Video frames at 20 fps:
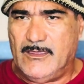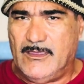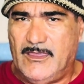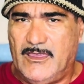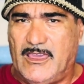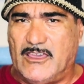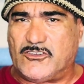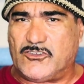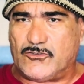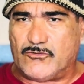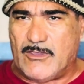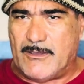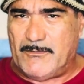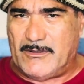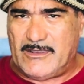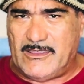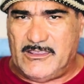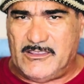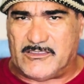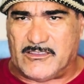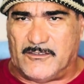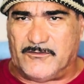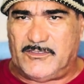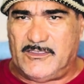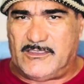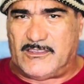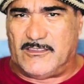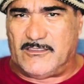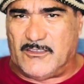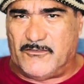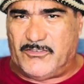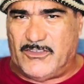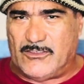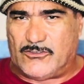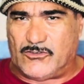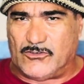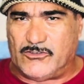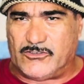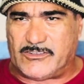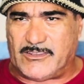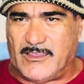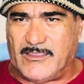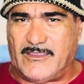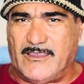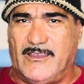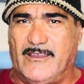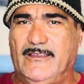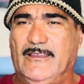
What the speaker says: extremities of these individuals, and